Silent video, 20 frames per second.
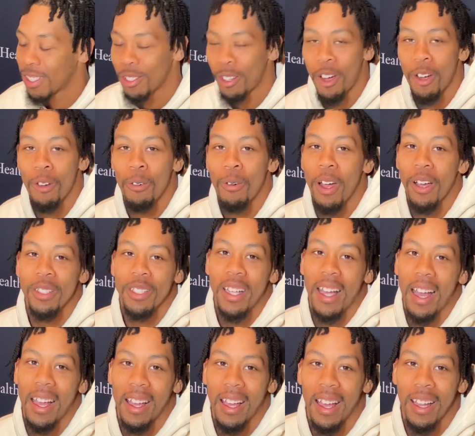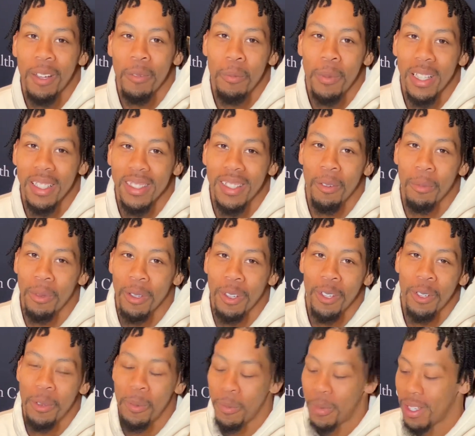our routes got kind of mixed up a
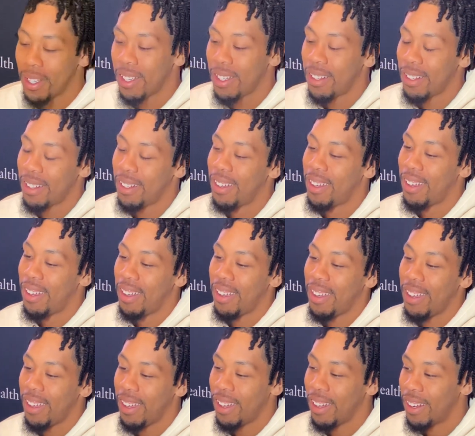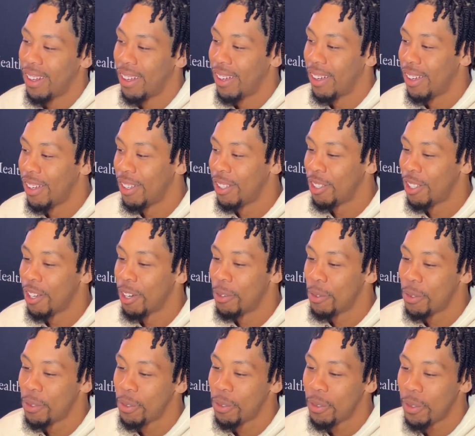little bit, and, you
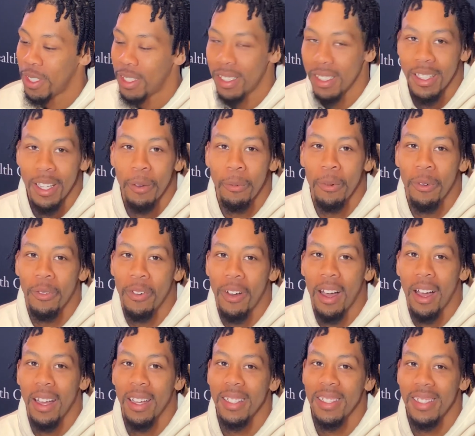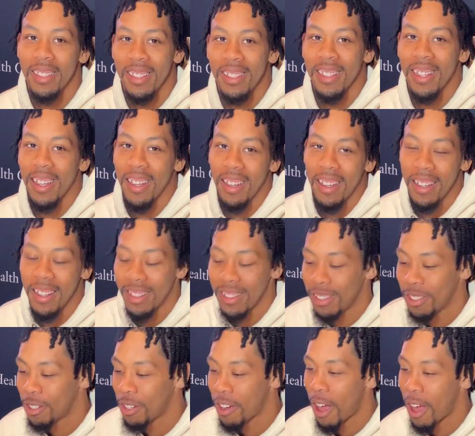know, we just improvised, and,
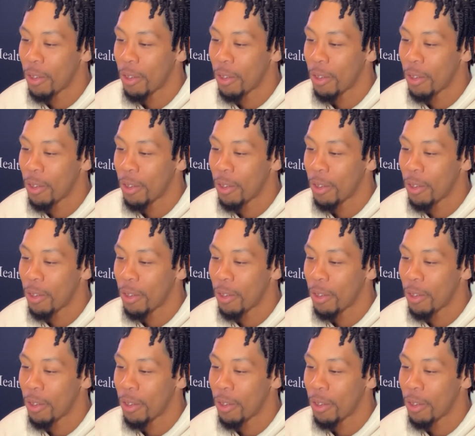you know, I